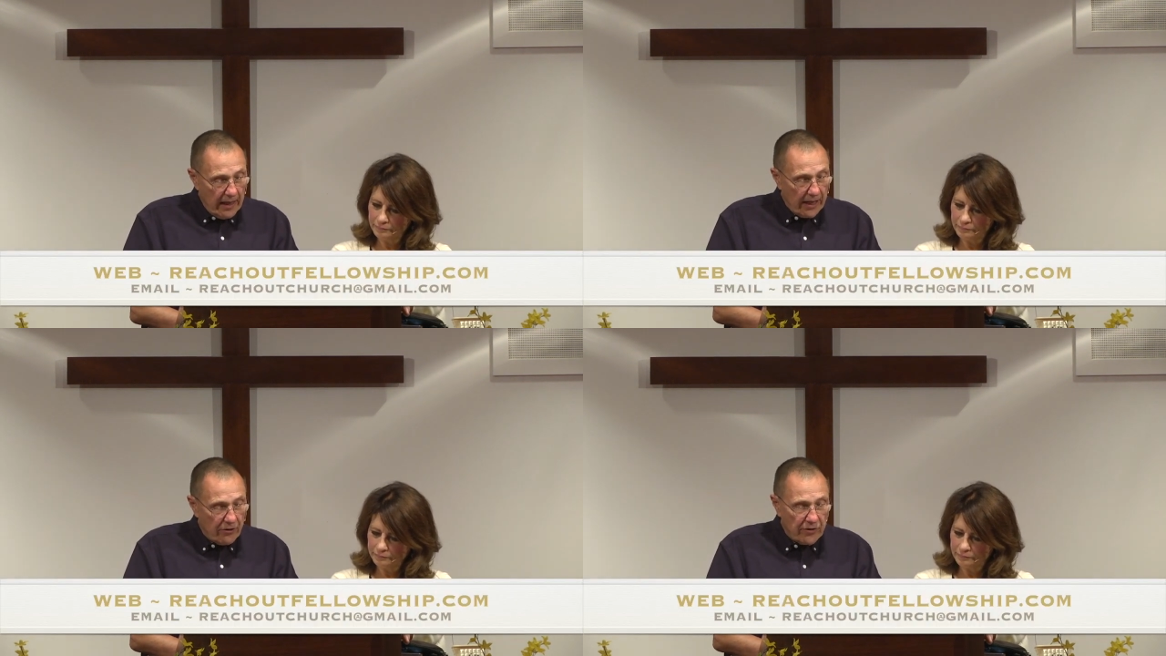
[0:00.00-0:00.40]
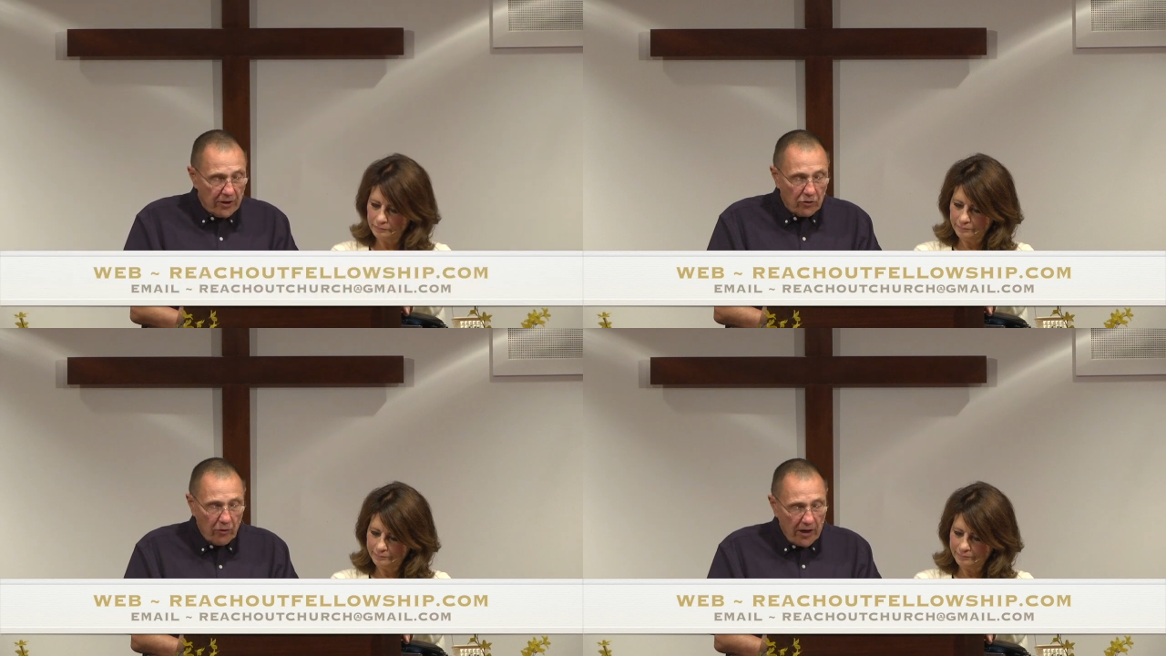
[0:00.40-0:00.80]
Speaker 1: and you
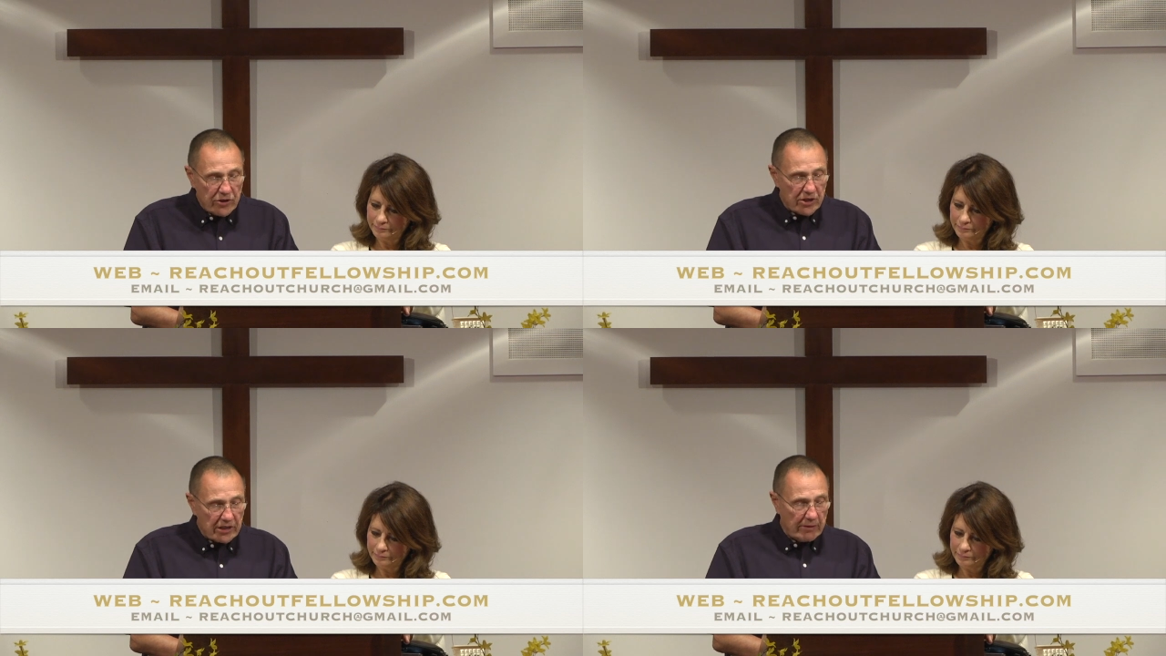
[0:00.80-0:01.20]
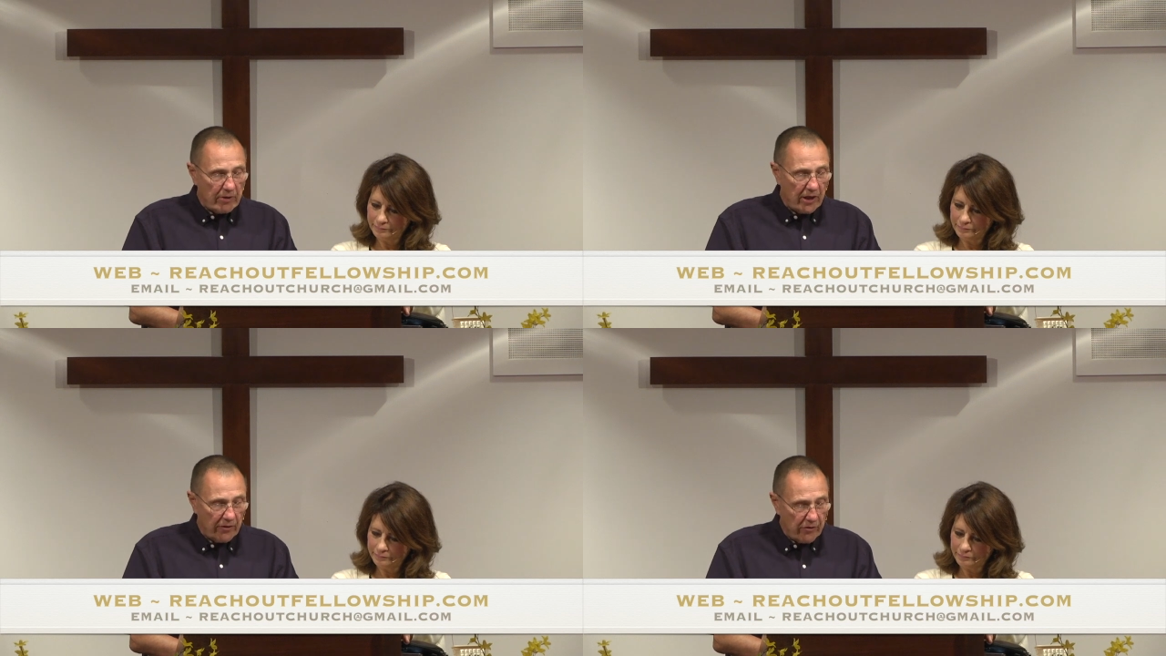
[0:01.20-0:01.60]
deal graciously
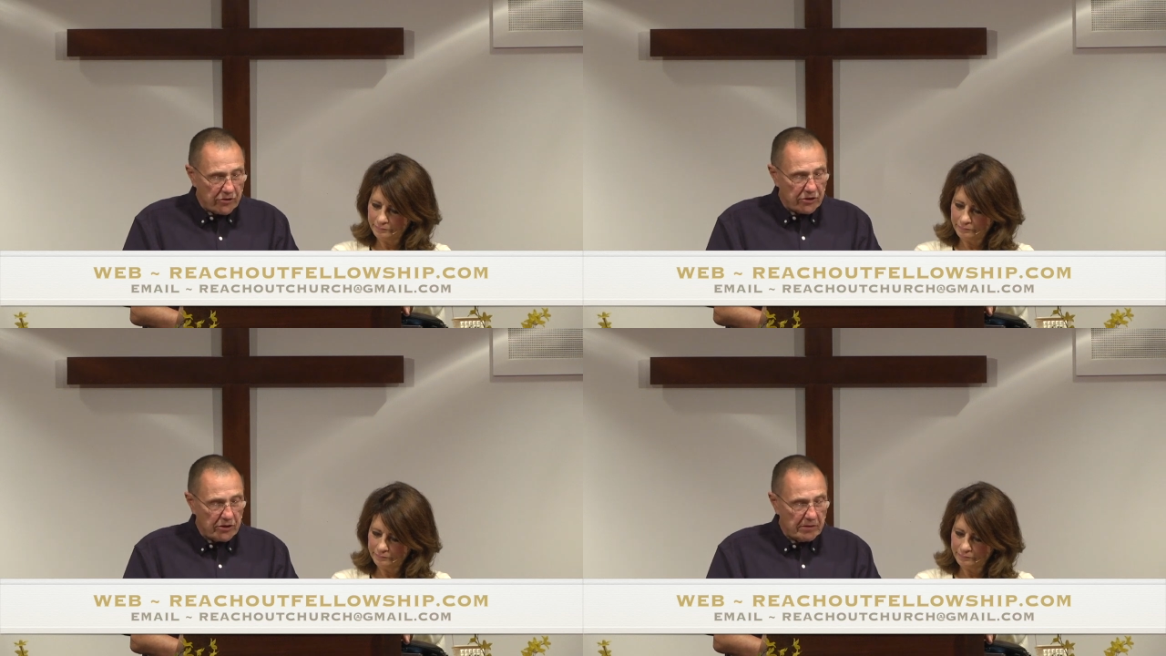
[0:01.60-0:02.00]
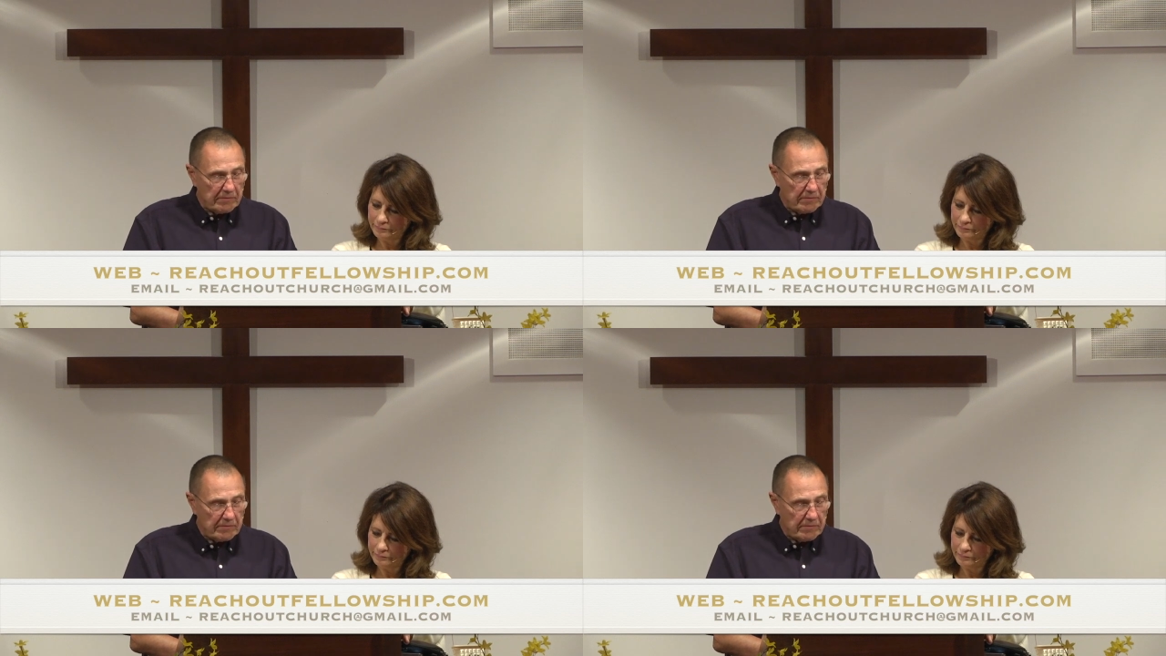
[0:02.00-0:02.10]
with others,